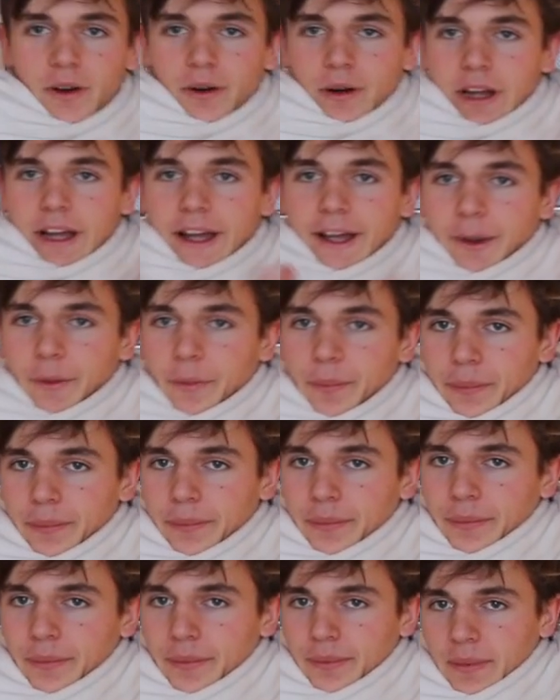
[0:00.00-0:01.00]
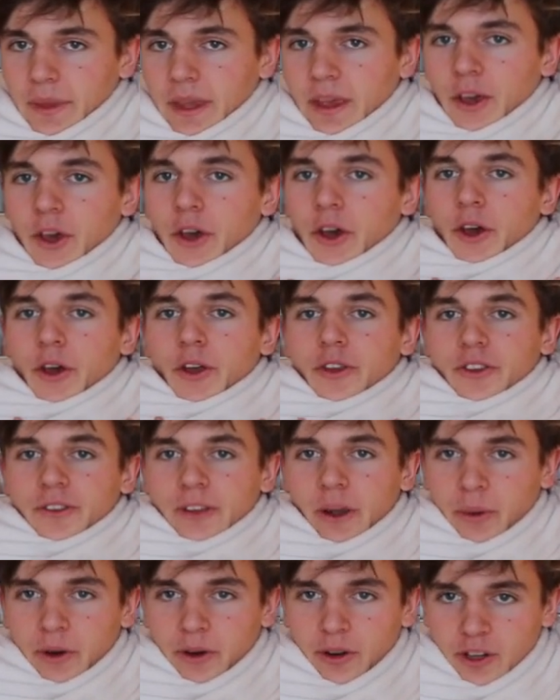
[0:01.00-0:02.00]
Okay. So
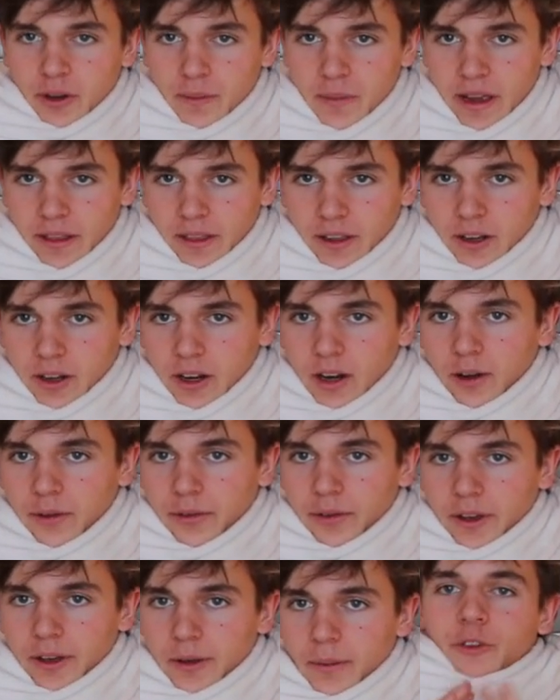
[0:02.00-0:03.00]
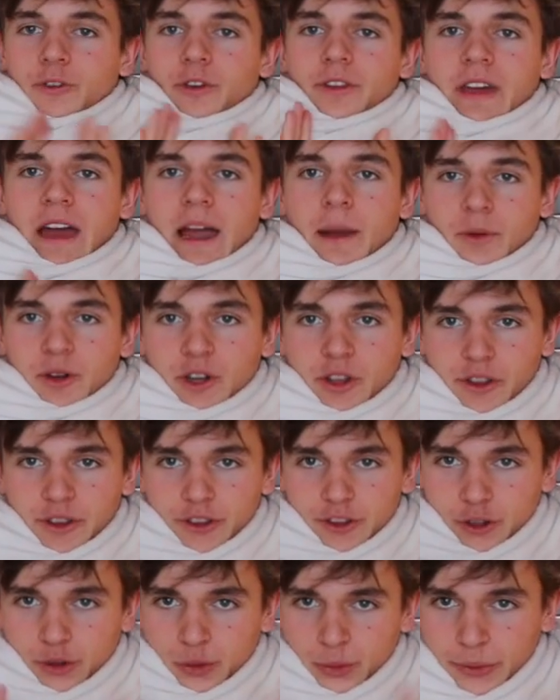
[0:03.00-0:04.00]
now we're going to make the coffee. For that, I'm gonna
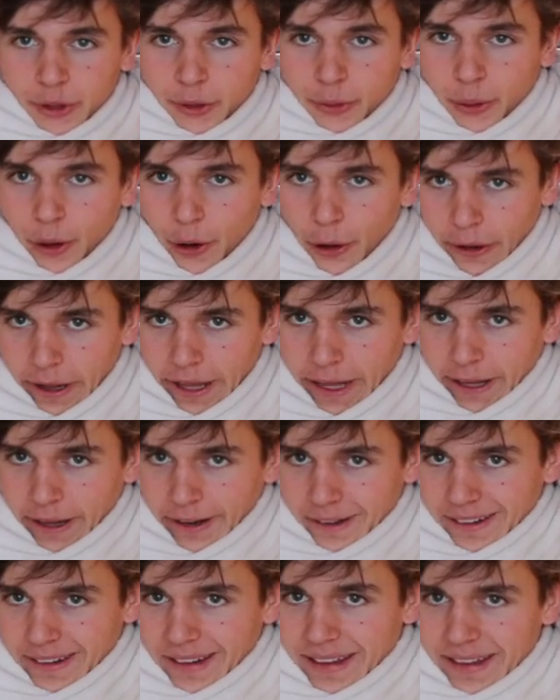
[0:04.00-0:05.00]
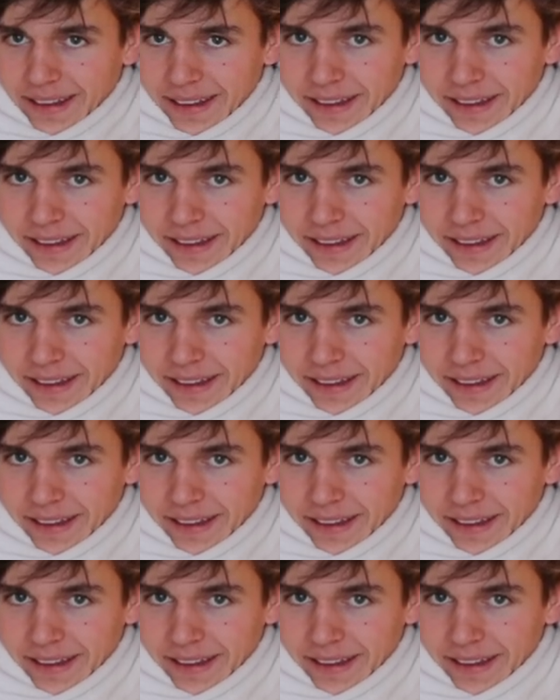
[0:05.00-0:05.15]
zoom you all in.